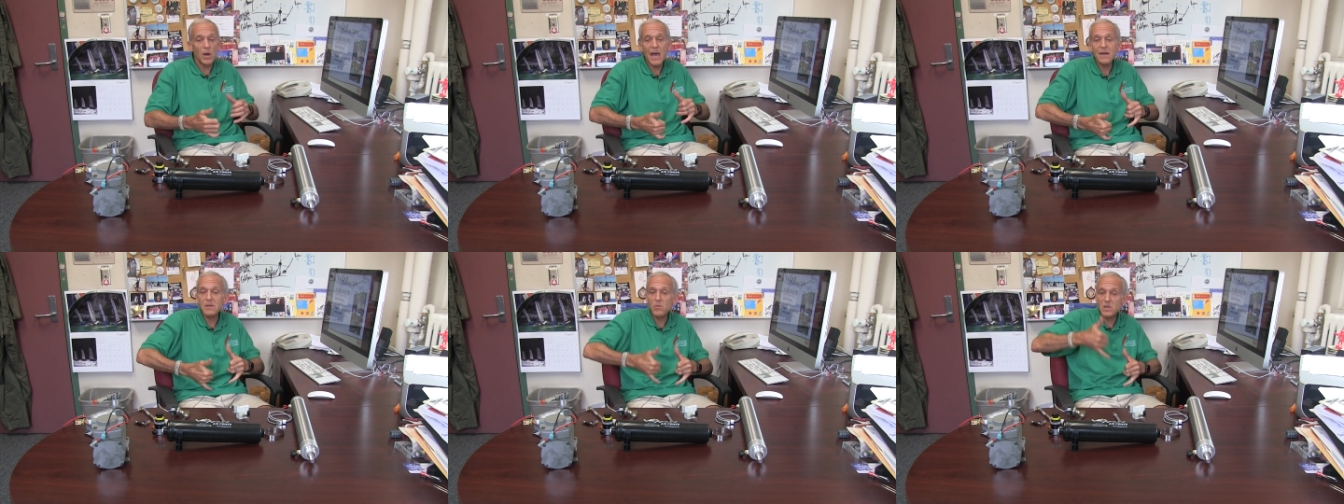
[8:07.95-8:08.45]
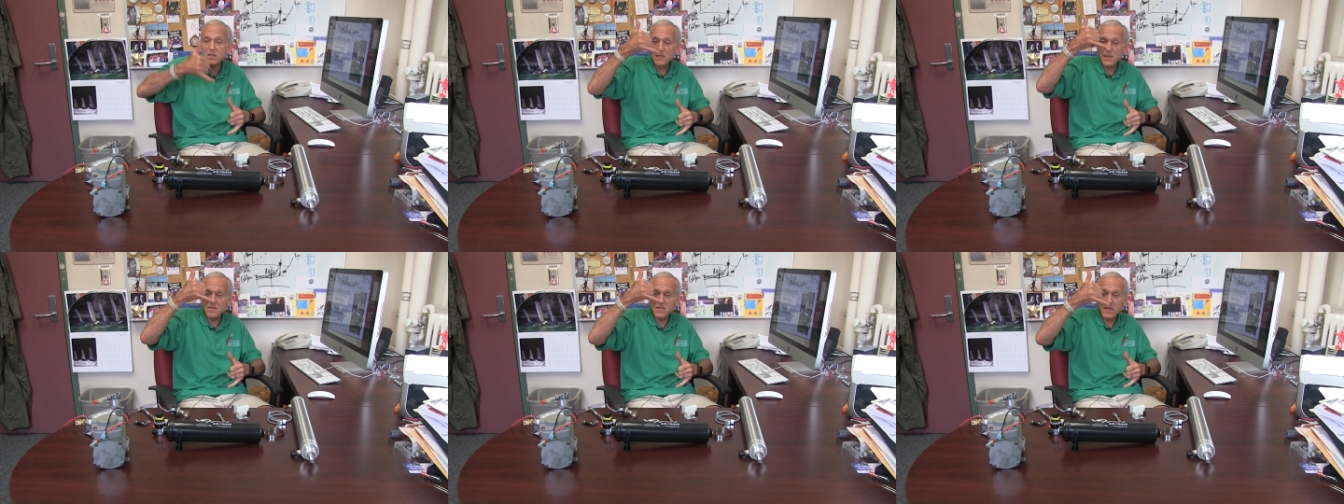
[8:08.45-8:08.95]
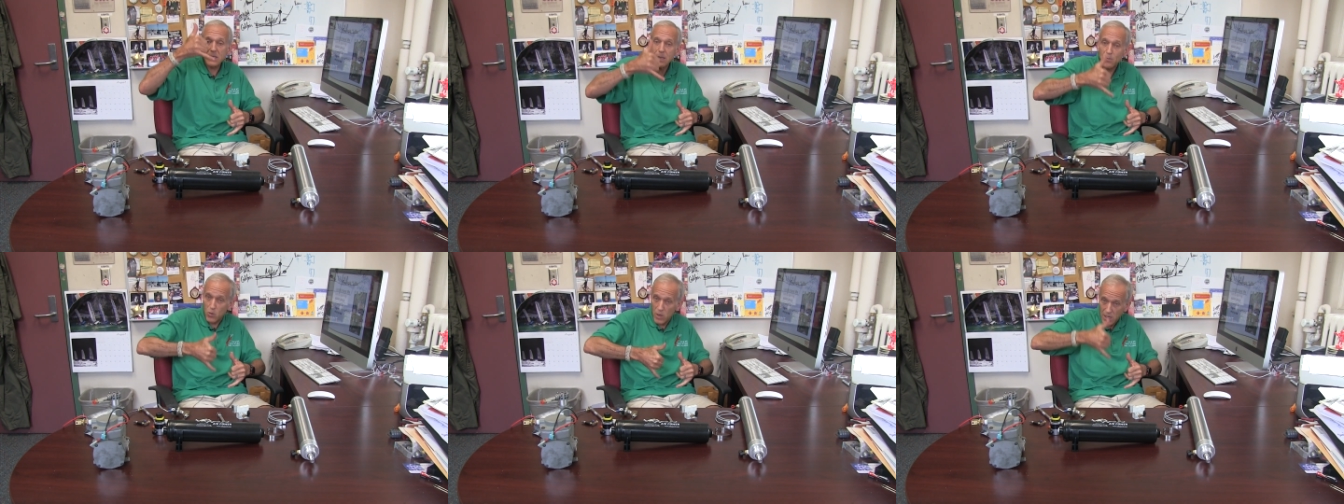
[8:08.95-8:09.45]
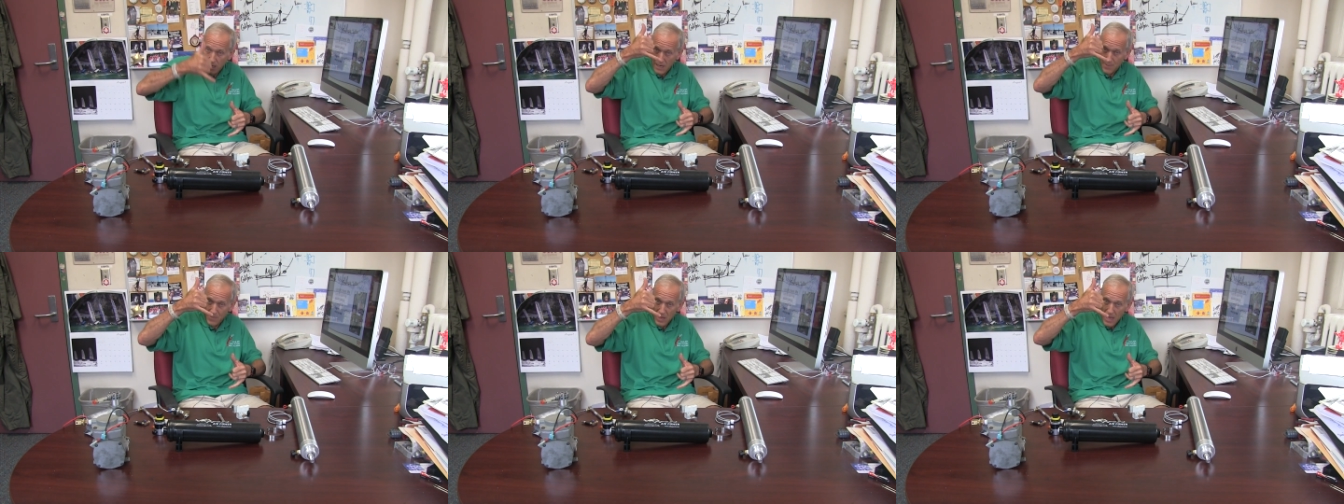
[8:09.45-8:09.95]
want to have something which lifts things up
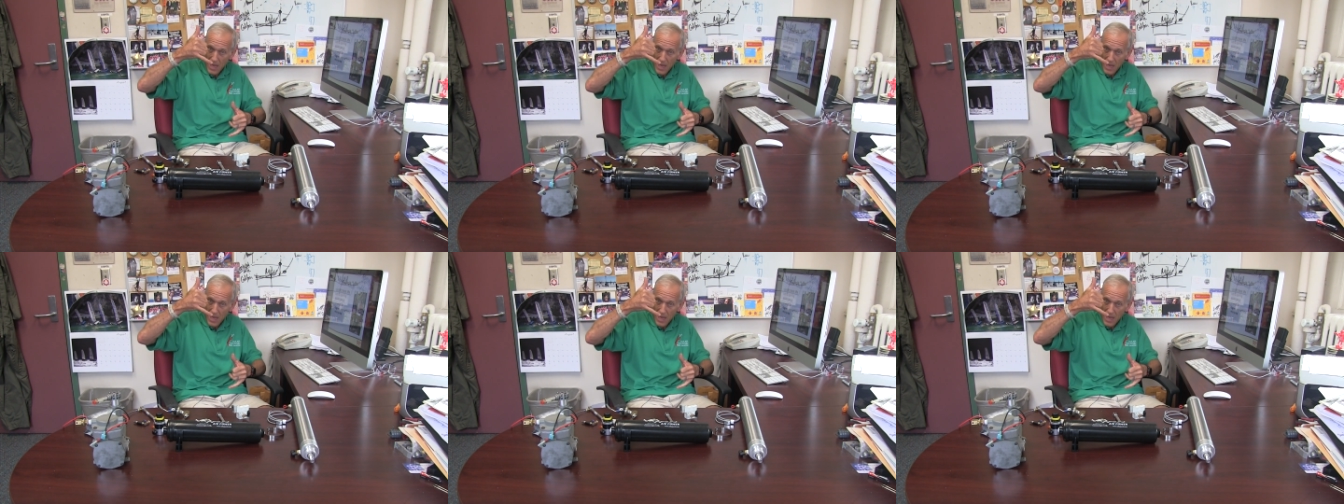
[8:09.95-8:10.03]
quickly